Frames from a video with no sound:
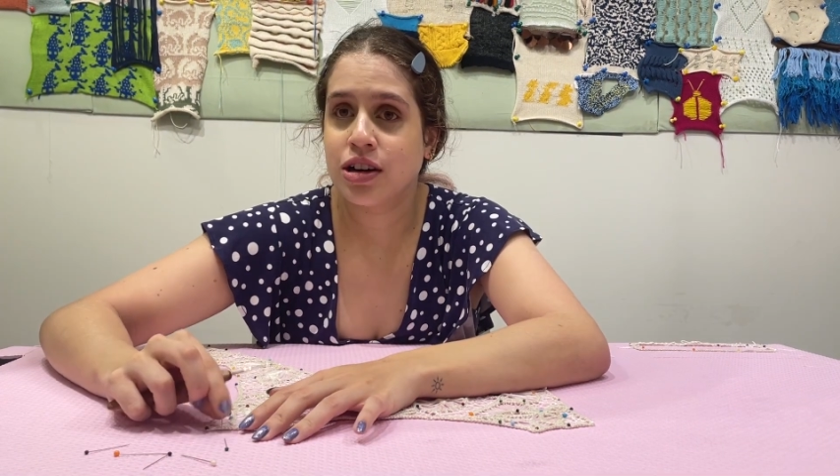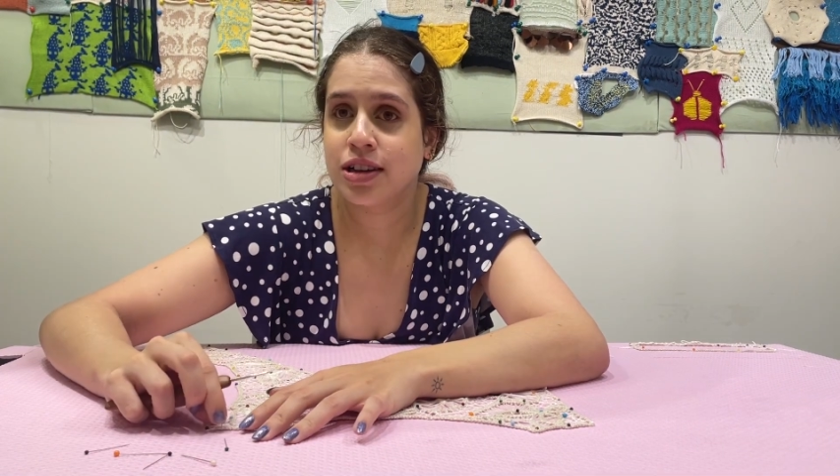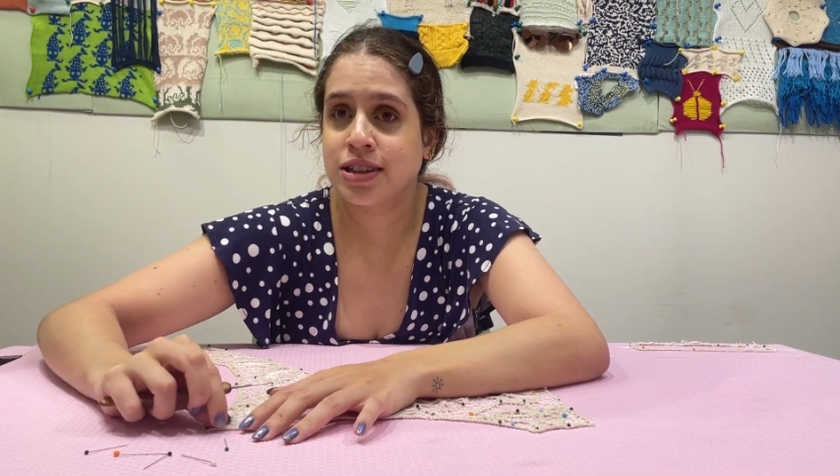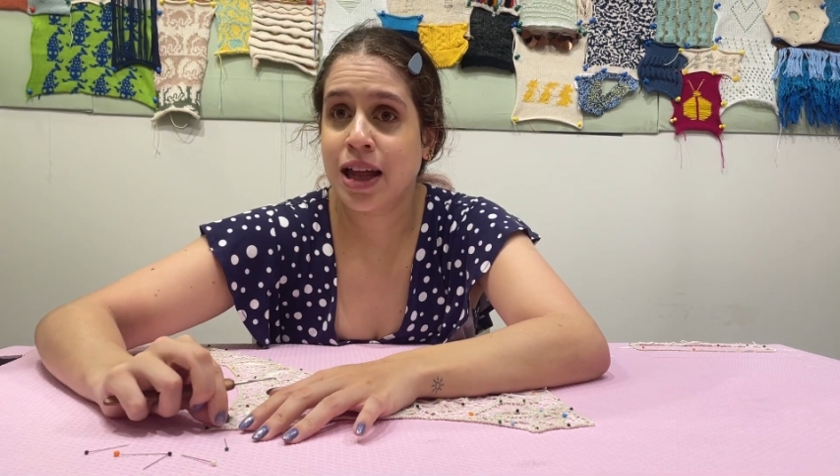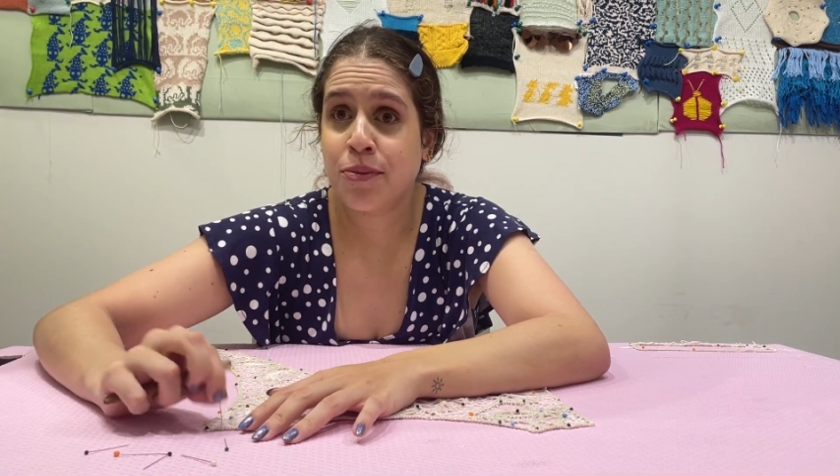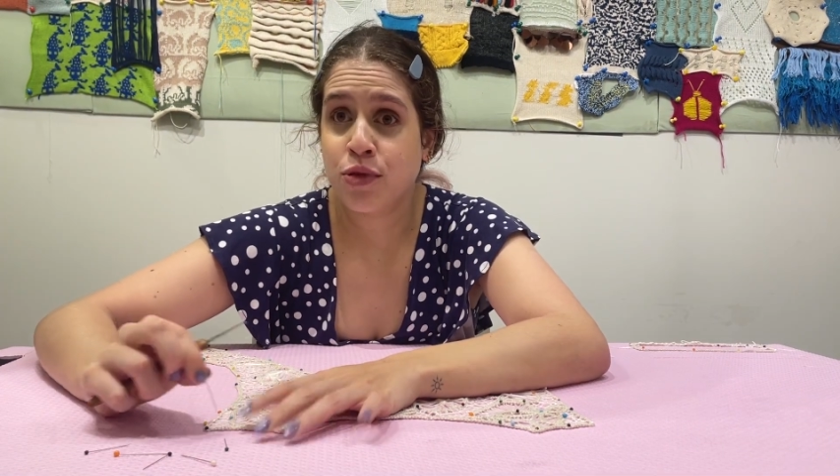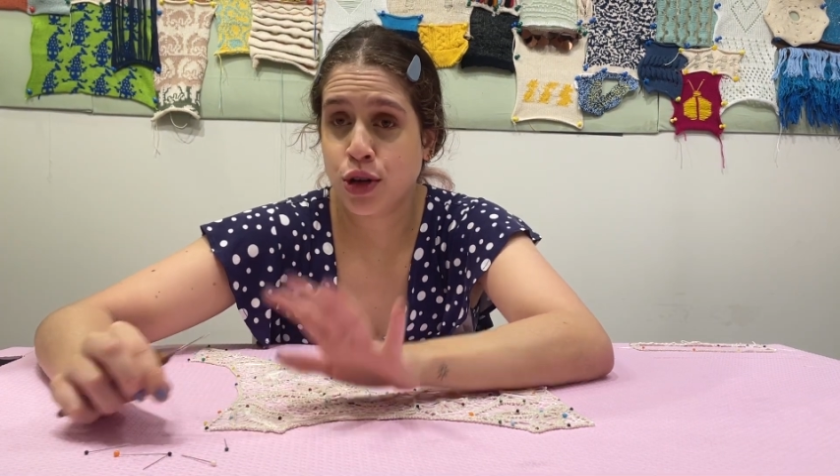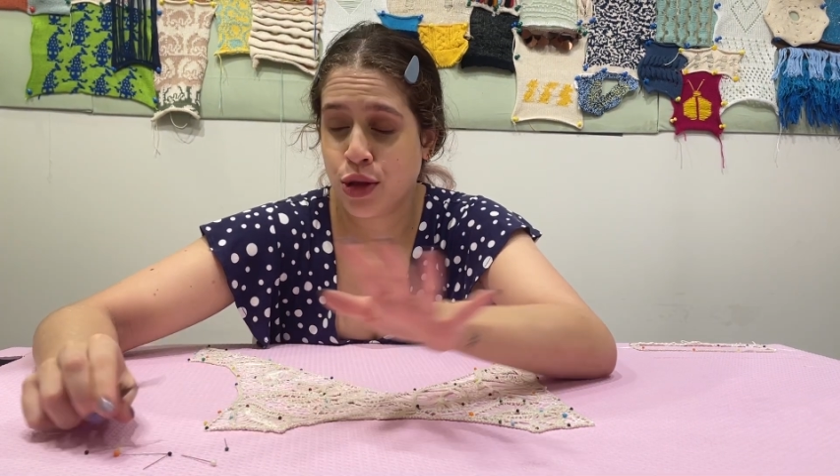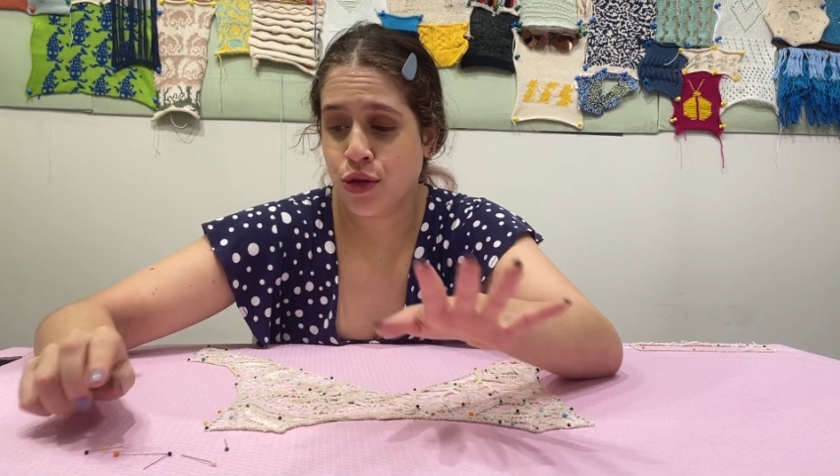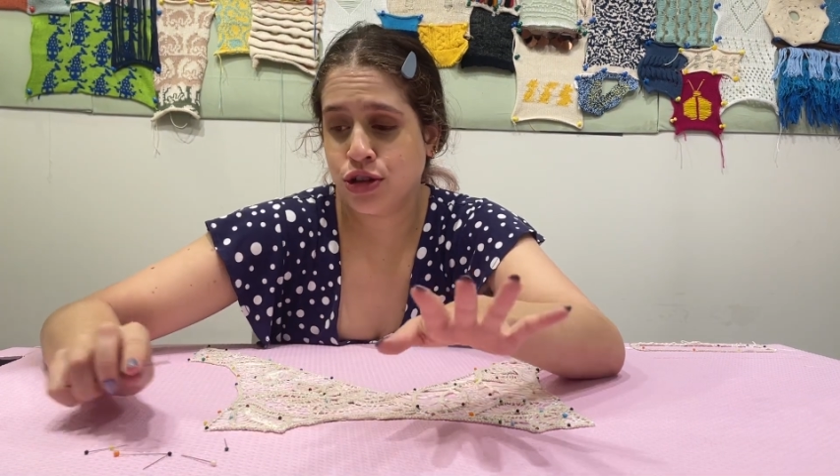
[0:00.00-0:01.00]
slept for
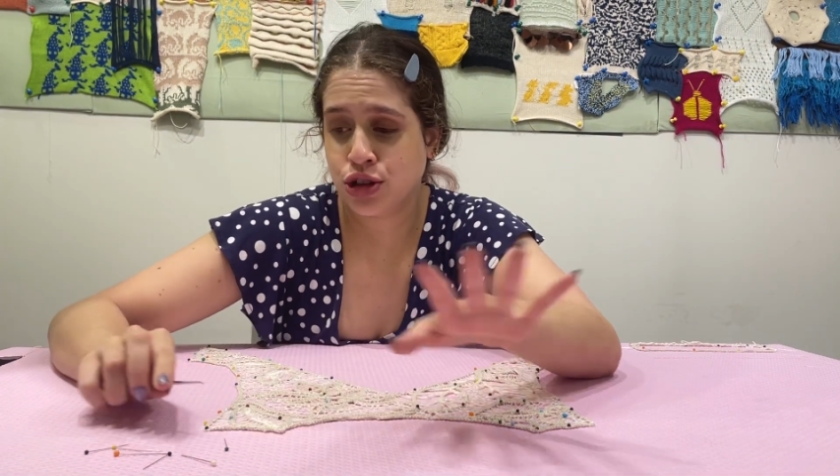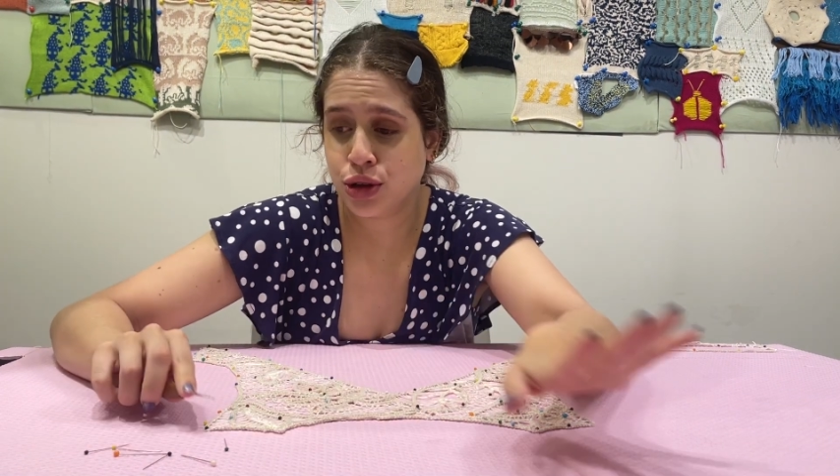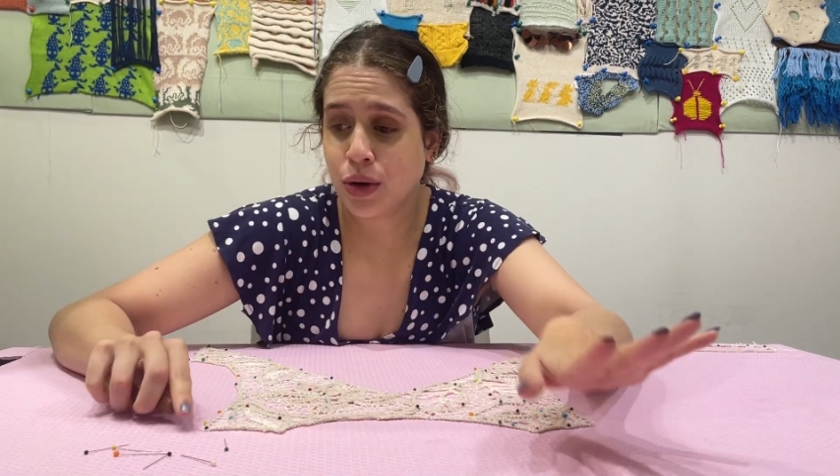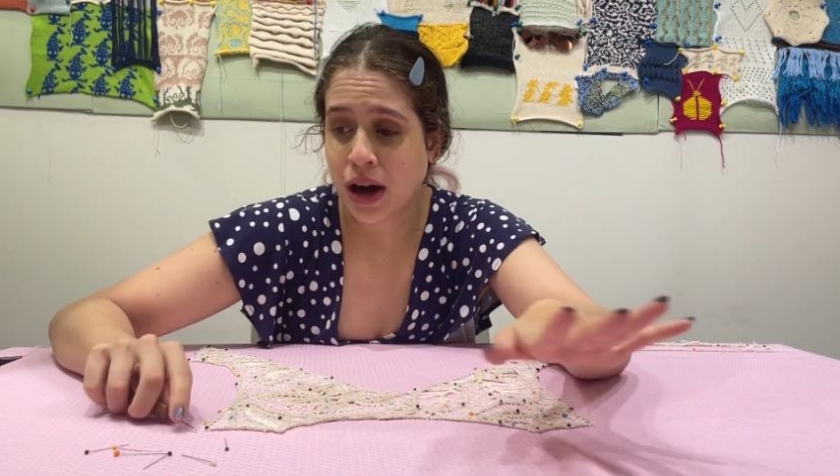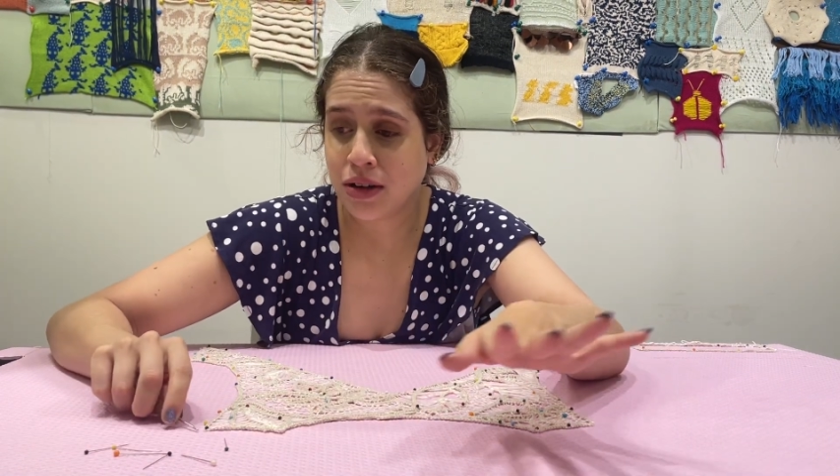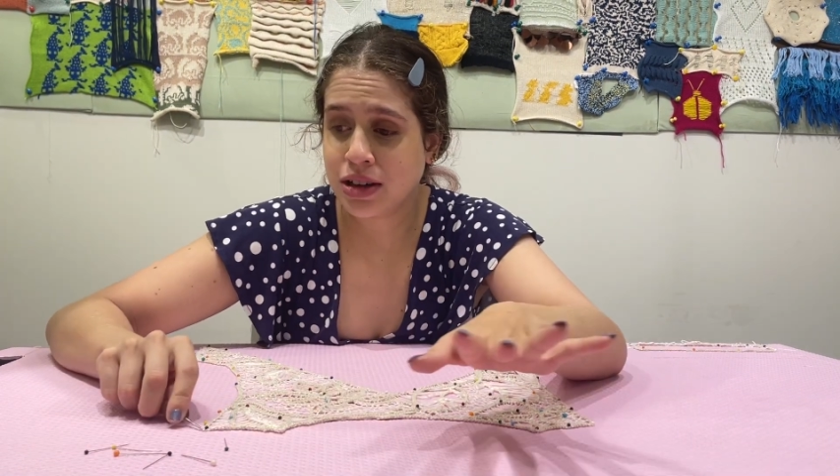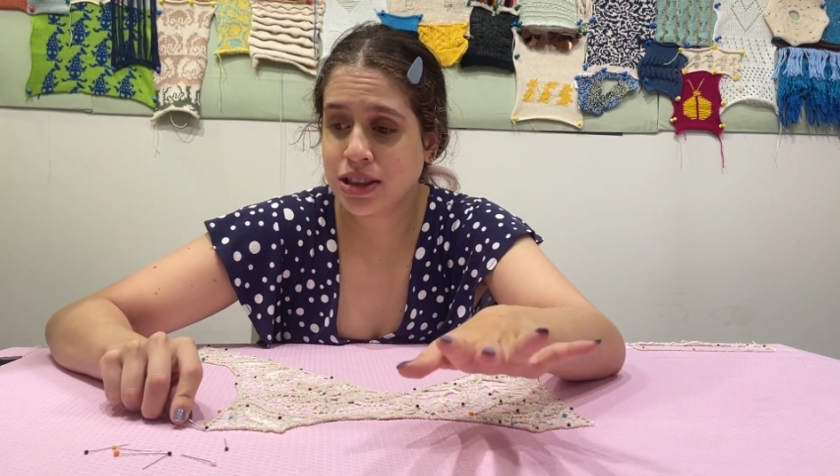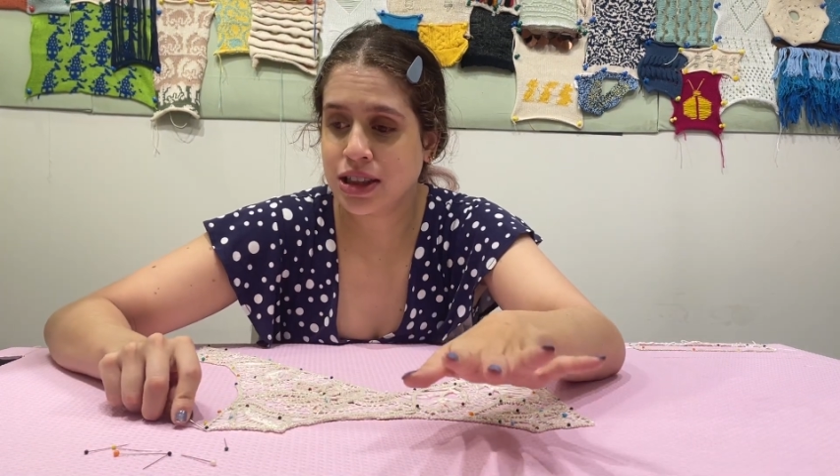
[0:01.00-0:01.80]
2 hours,